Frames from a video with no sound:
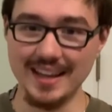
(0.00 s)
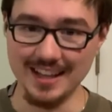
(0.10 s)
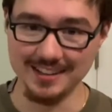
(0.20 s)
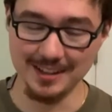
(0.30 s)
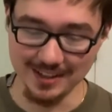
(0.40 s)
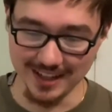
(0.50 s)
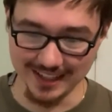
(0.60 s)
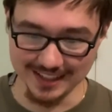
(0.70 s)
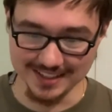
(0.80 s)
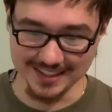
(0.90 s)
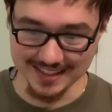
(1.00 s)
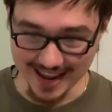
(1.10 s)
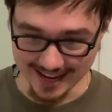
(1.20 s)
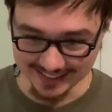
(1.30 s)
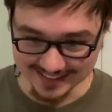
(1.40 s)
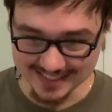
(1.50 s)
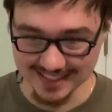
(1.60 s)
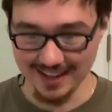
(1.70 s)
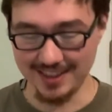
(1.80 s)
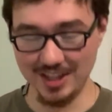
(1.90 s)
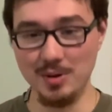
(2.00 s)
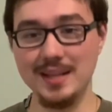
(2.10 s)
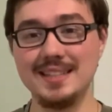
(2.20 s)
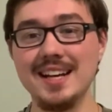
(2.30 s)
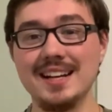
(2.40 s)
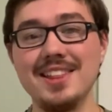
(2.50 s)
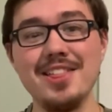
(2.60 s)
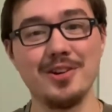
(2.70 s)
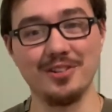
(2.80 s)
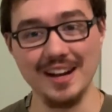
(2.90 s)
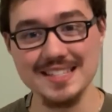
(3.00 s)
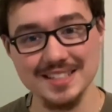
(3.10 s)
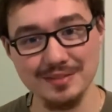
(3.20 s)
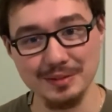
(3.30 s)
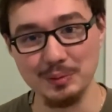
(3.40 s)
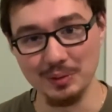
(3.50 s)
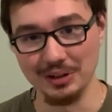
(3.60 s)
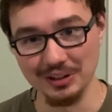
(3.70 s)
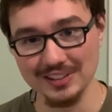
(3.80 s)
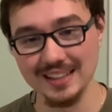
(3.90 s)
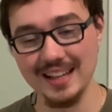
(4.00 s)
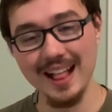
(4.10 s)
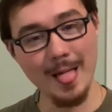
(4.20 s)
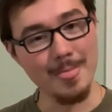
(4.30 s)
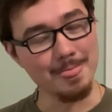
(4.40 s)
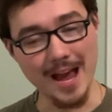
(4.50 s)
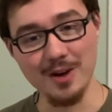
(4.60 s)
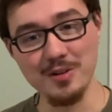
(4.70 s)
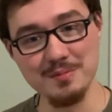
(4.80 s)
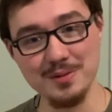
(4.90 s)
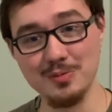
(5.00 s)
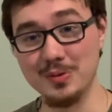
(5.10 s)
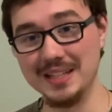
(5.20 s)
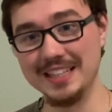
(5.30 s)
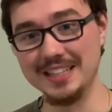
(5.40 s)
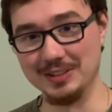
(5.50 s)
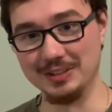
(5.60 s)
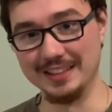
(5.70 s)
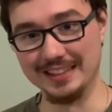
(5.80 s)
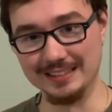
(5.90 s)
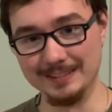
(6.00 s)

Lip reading: in the United States than we did in the rest of the world. That would be really annoying.